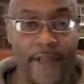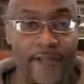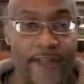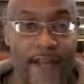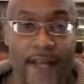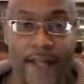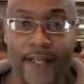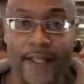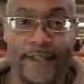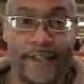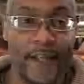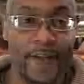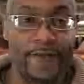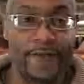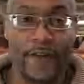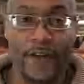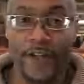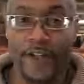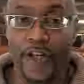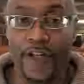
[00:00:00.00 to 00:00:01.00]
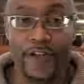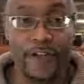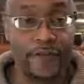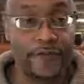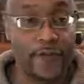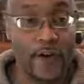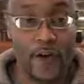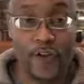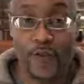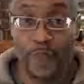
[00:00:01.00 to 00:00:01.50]
That is another
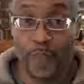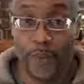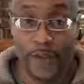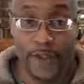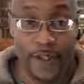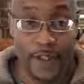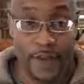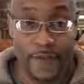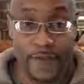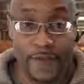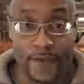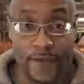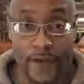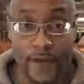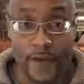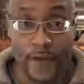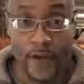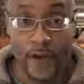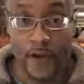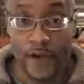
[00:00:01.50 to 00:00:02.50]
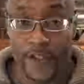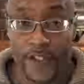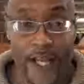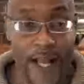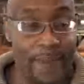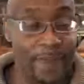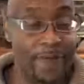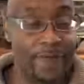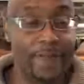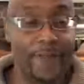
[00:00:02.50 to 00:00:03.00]
false belief on
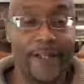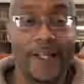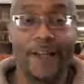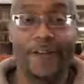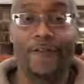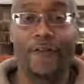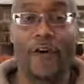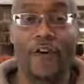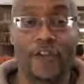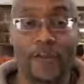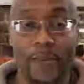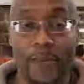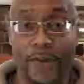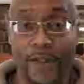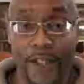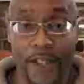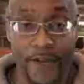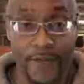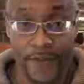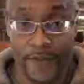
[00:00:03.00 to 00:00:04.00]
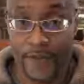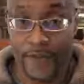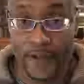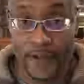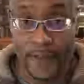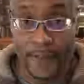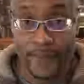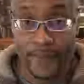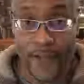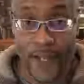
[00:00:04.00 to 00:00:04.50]
top of many false beliefs
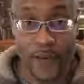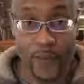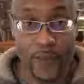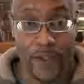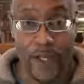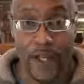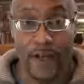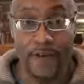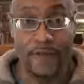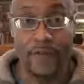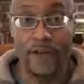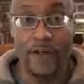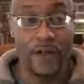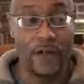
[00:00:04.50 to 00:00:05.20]
that we have